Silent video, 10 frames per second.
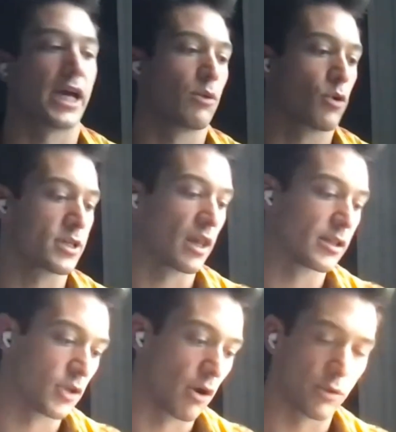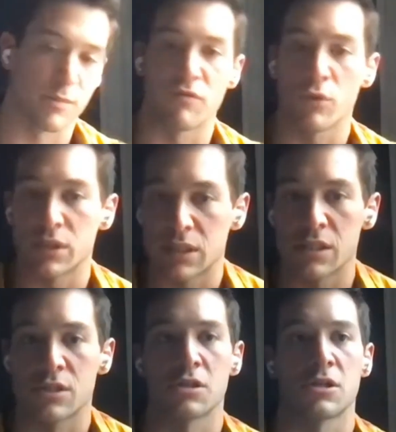I had worked on the song with my voice
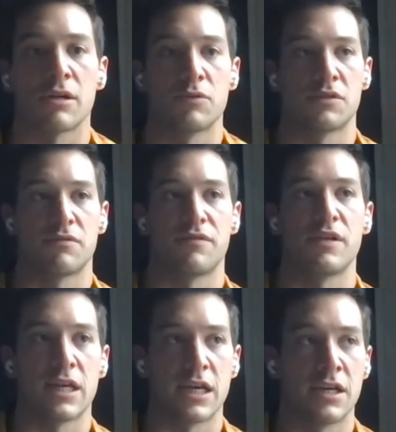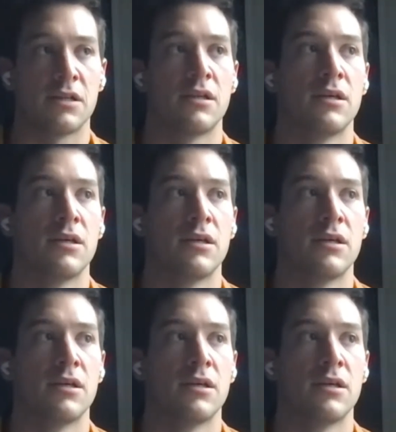teacher. I was feeling